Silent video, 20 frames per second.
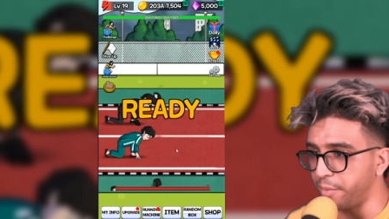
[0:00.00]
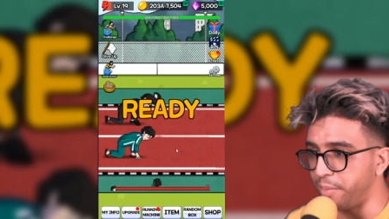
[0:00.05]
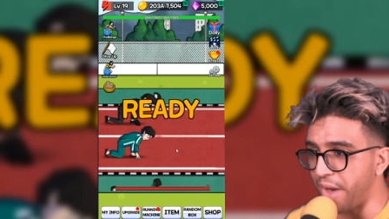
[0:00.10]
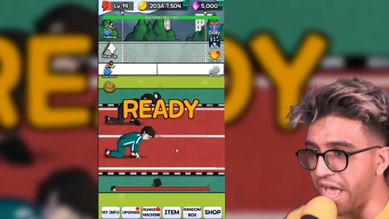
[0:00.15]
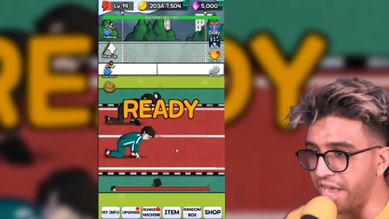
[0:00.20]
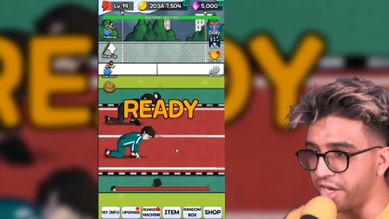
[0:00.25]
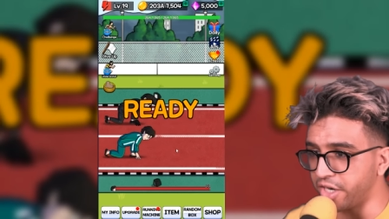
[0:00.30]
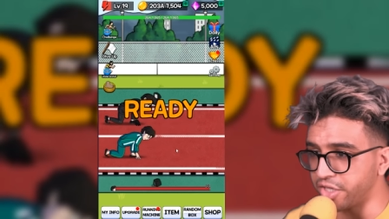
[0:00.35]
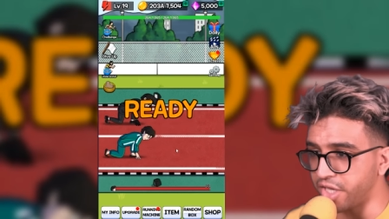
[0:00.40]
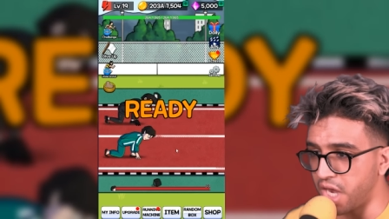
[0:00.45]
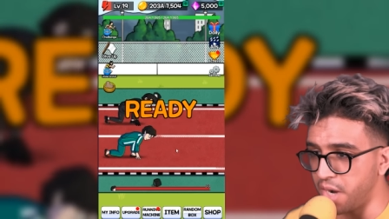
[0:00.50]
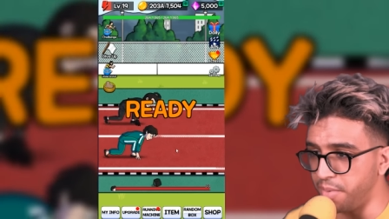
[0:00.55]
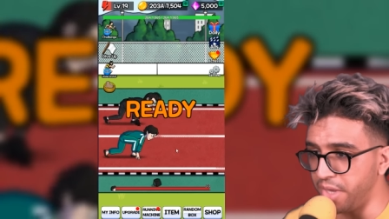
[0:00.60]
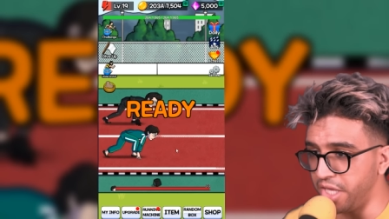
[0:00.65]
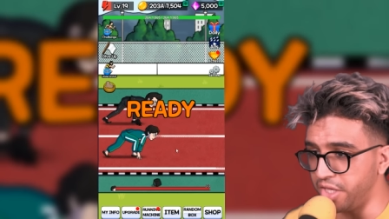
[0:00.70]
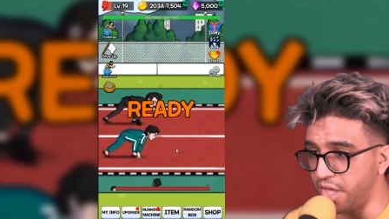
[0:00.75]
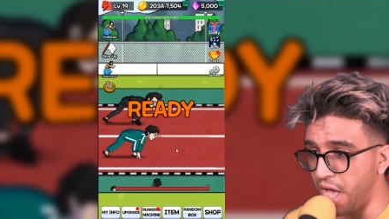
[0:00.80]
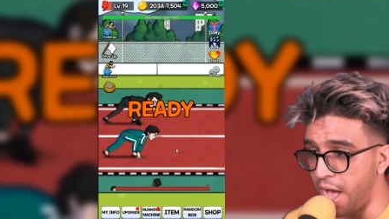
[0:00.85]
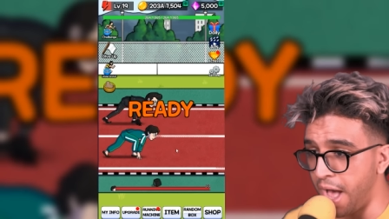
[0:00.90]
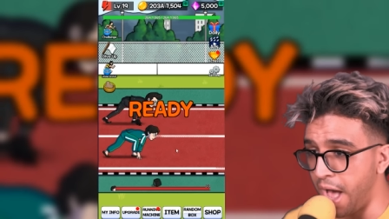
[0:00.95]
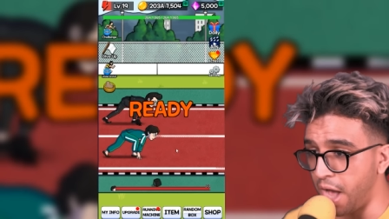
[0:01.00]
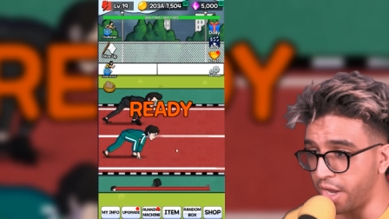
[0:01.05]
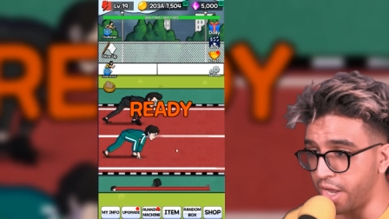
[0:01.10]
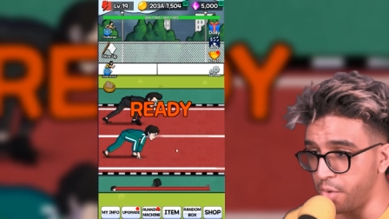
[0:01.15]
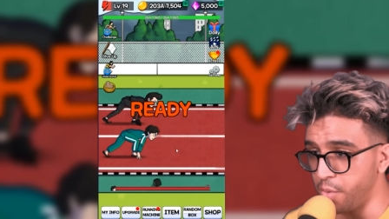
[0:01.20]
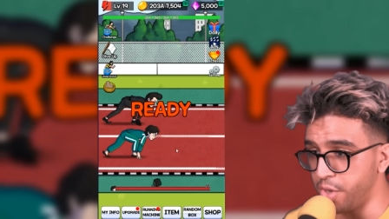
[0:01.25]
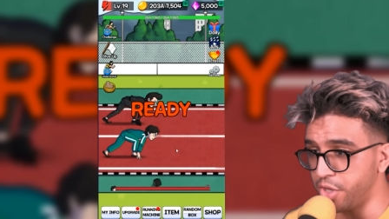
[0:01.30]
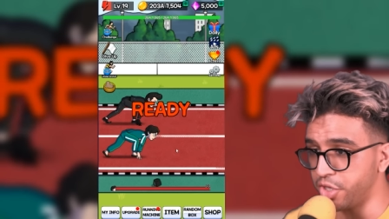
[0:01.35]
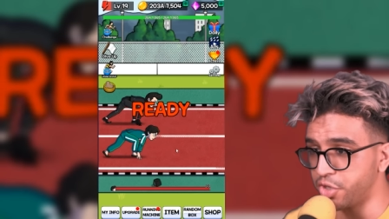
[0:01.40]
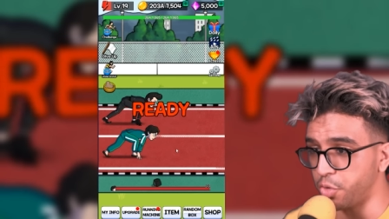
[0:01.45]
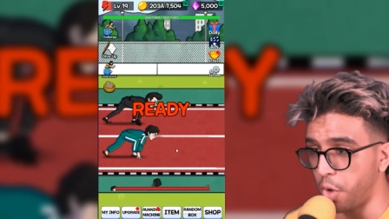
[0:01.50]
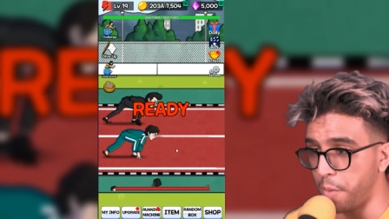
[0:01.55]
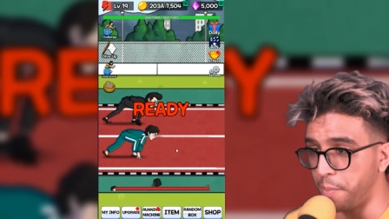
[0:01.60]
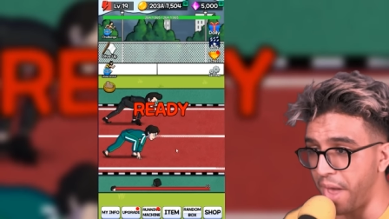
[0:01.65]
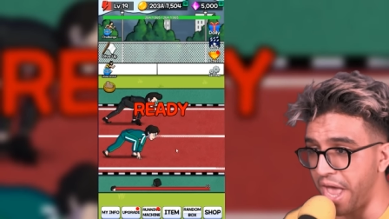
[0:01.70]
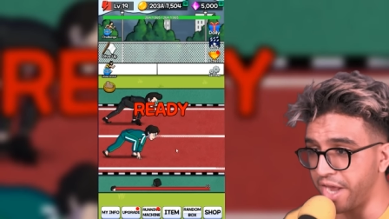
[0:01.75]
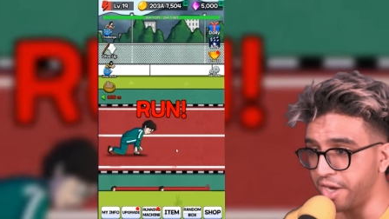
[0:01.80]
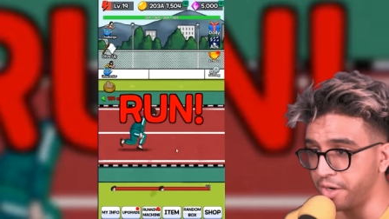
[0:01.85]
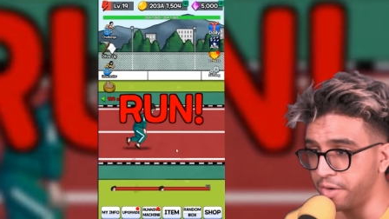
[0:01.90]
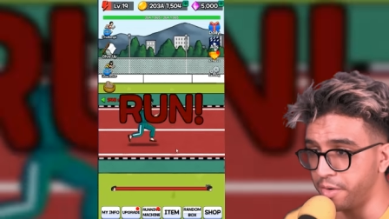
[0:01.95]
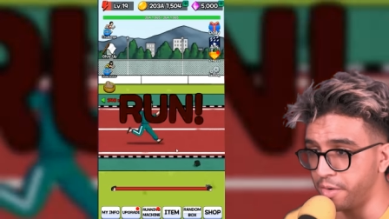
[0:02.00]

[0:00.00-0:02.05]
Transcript: Biker's going to be... can we destroy Biker?